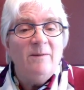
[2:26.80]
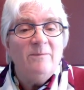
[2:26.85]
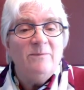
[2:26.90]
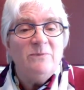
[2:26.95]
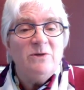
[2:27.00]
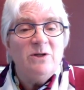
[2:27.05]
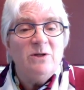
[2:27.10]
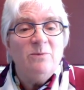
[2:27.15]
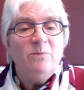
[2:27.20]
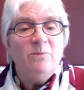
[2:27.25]

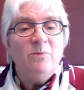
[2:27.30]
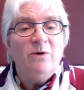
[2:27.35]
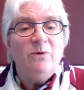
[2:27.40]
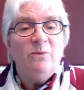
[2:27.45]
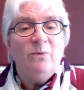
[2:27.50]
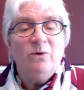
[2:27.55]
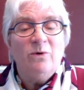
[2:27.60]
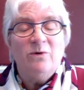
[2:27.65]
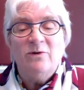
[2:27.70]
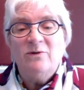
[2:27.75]
to the point
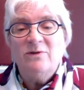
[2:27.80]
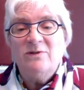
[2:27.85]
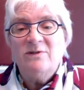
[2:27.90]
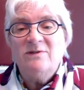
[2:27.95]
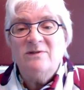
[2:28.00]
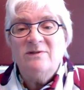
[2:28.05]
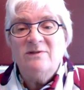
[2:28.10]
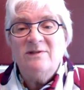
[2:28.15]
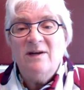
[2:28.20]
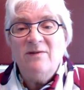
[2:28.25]
where
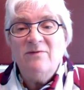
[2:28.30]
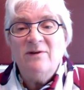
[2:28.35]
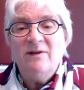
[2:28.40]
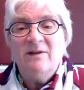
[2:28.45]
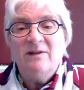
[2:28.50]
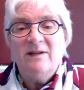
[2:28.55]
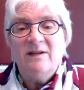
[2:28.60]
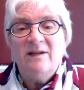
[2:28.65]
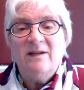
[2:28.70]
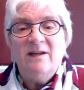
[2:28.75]
there's
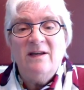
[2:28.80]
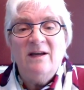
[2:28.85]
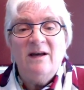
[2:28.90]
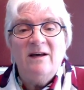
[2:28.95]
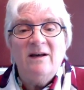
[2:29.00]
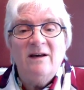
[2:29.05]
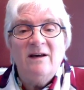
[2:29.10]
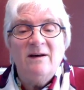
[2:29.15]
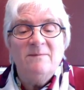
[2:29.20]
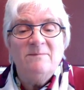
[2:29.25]
definitely
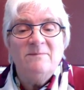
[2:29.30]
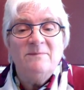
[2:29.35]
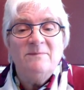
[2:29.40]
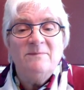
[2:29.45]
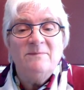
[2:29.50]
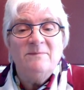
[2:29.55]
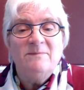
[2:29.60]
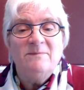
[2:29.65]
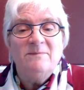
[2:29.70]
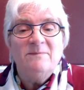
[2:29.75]

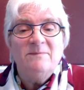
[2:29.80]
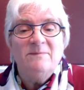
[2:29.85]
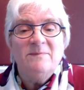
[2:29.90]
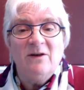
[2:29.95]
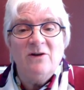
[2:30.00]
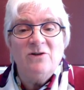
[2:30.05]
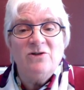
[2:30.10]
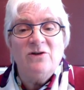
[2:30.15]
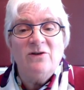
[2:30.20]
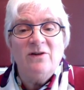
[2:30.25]
something
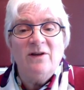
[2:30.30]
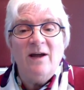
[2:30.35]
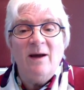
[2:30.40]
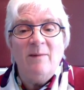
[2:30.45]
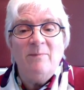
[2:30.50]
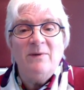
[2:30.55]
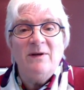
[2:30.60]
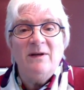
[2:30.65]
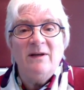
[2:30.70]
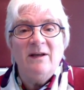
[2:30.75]
theological
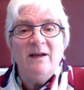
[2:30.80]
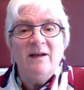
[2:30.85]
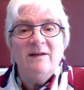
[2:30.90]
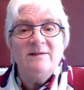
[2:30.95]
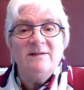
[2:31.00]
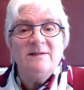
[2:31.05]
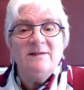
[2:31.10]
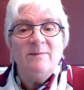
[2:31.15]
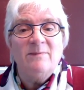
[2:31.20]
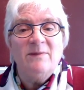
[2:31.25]
happening
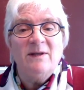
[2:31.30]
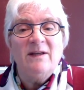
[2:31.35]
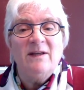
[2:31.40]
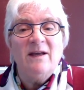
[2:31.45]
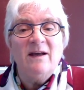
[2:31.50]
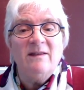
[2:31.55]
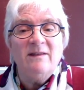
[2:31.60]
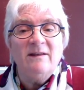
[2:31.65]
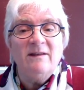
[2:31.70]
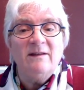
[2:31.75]
and something
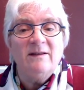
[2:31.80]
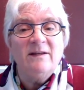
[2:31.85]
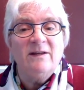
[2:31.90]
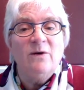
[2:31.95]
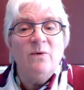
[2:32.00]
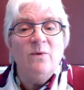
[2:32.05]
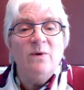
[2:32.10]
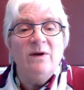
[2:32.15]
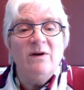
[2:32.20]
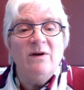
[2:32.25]
ethically
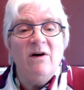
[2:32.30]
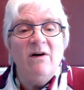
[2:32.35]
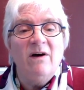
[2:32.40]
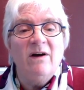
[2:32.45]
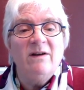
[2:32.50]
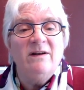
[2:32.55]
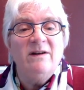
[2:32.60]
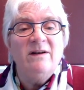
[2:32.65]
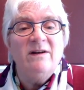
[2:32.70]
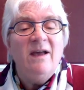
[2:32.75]
going
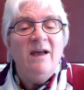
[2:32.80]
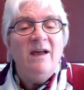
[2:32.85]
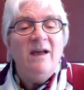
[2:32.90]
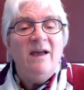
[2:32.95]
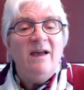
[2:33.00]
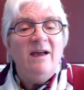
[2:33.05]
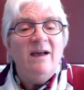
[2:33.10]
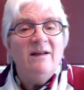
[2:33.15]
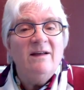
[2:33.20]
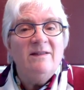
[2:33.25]
on.
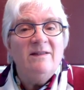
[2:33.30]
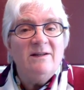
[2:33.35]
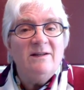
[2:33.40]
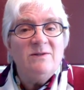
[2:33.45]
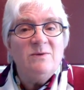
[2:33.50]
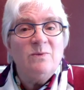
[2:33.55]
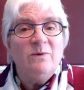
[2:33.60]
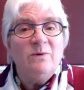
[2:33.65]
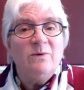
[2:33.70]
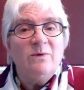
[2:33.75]
And
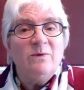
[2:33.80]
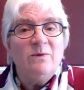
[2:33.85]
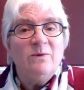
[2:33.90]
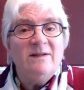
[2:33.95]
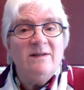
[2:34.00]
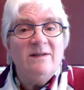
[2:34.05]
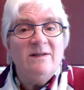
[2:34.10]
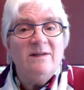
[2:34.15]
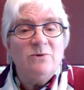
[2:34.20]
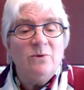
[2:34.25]
that's where
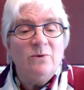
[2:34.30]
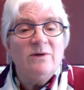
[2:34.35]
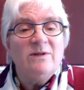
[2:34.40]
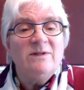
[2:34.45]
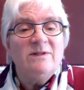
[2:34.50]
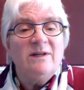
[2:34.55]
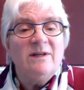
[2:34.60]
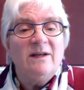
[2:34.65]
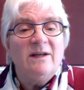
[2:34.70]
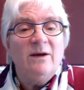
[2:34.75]
these
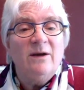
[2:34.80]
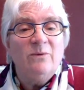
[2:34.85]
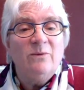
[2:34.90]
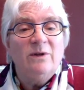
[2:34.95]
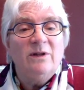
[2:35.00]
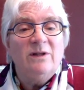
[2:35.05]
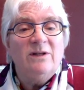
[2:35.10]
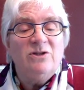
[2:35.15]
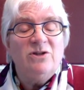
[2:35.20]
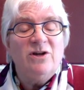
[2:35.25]
stories can get
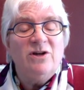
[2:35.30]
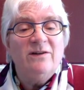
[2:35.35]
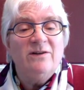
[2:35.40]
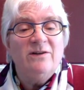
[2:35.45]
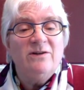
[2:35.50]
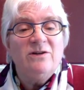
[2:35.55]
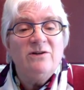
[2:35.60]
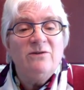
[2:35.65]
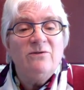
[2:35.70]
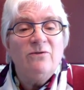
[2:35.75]
really
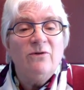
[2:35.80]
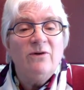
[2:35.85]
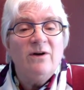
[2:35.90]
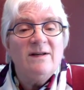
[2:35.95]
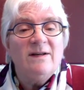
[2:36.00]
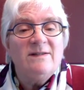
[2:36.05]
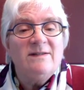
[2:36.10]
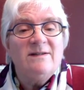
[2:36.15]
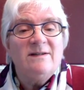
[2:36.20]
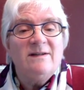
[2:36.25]
challenging for
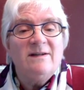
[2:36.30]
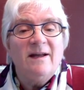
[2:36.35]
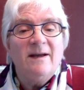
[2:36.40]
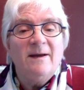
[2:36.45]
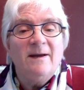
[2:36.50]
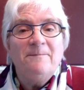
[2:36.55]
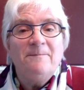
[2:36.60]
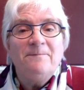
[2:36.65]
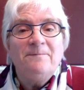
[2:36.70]
us today.